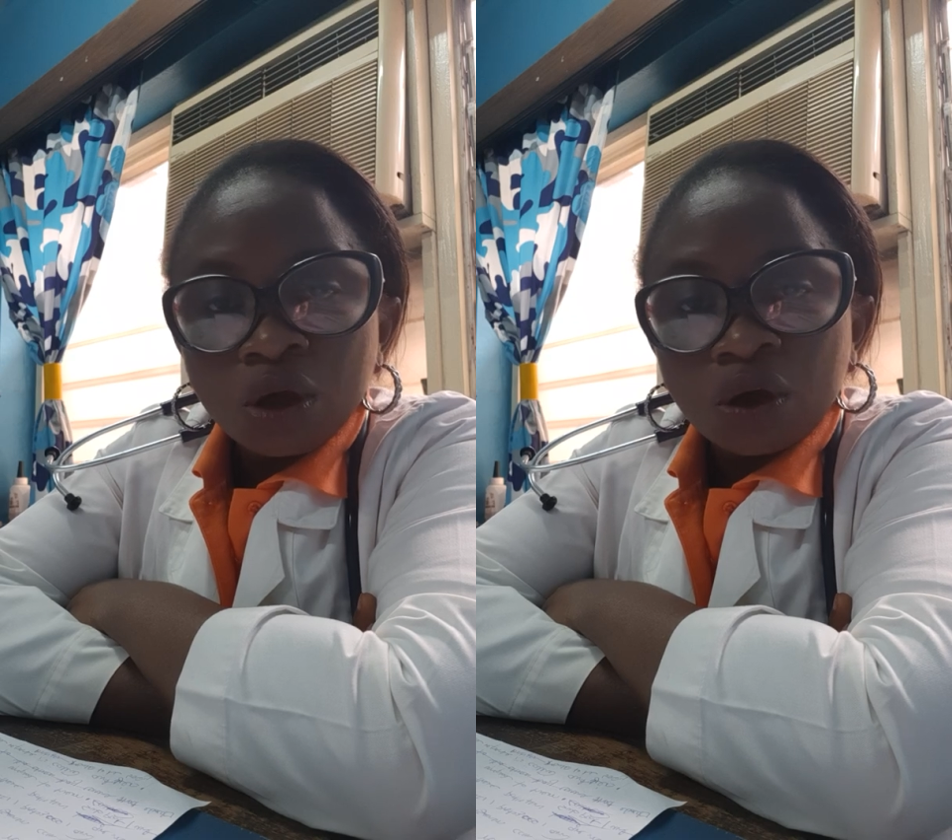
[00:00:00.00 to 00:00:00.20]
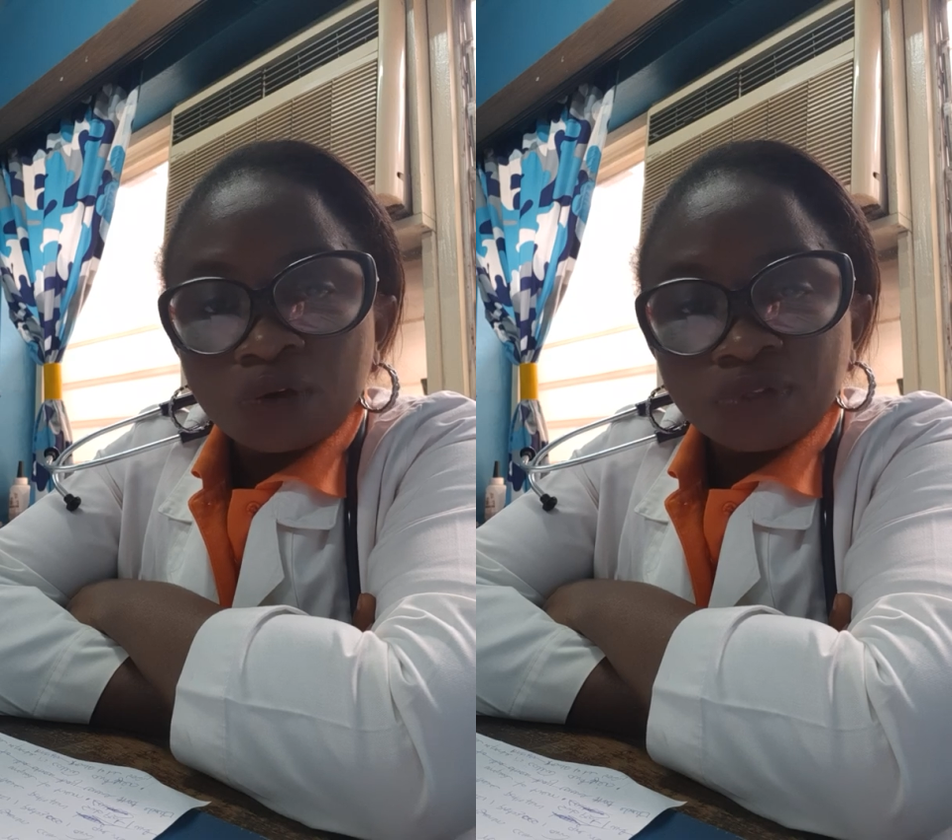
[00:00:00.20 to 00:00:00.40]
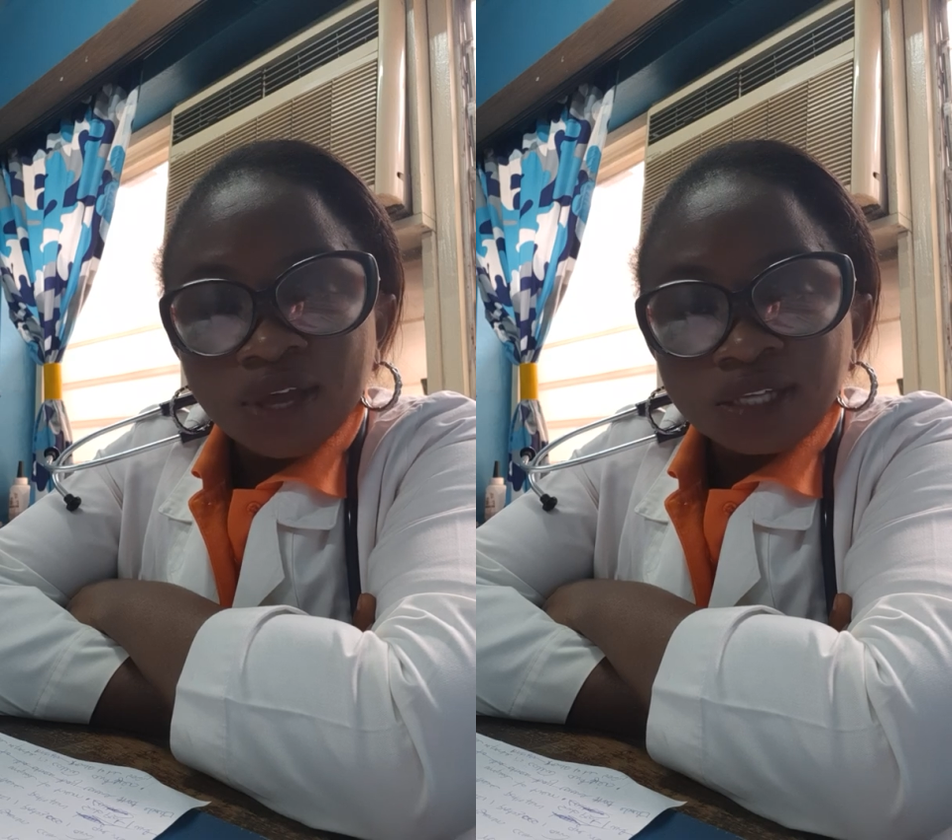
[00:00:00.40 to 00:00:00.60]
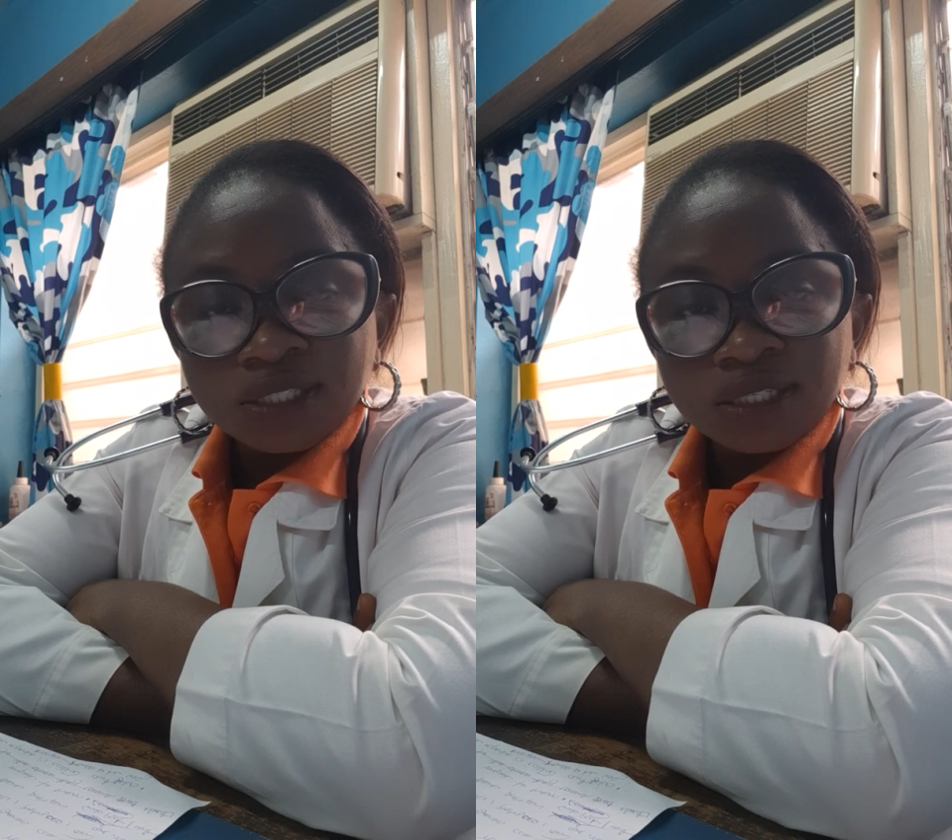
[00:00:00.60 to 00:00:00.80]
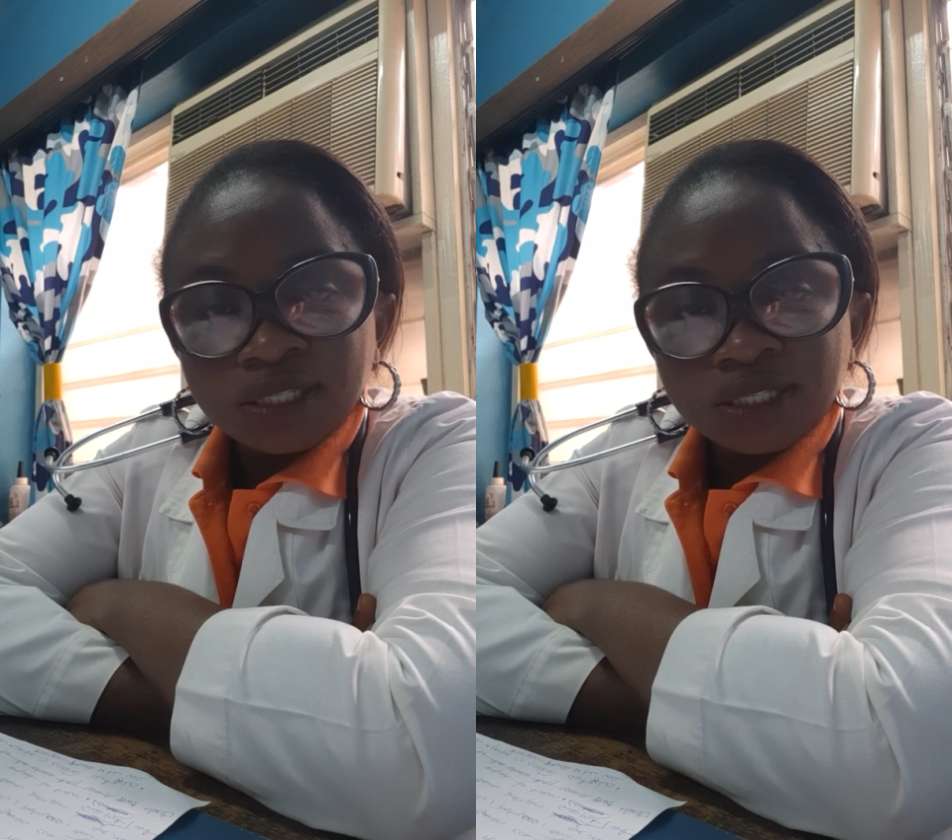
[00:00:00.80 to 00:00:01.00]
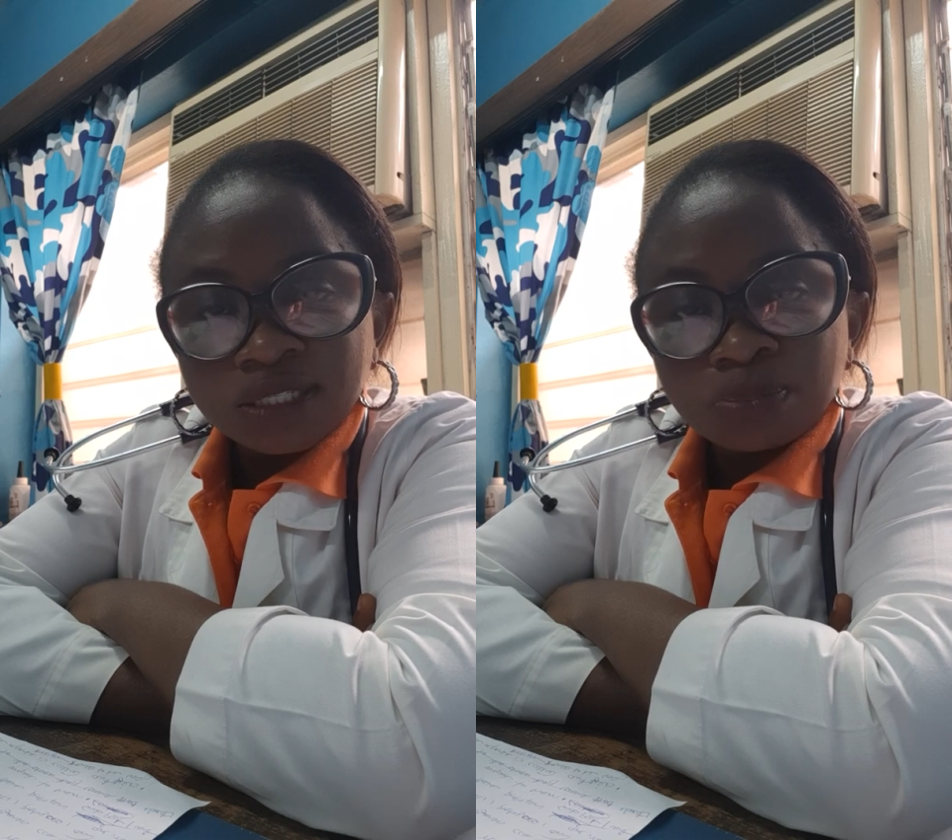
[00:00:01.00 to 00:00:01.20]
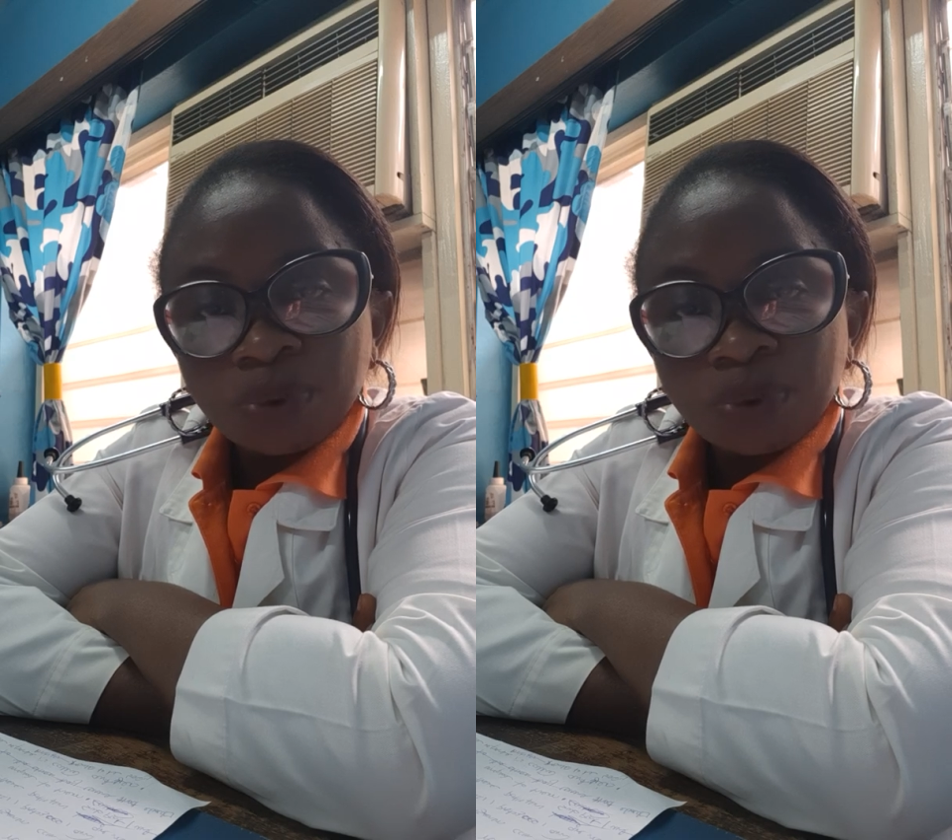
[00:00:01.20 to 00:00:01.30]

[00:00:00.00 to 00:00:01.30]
of that is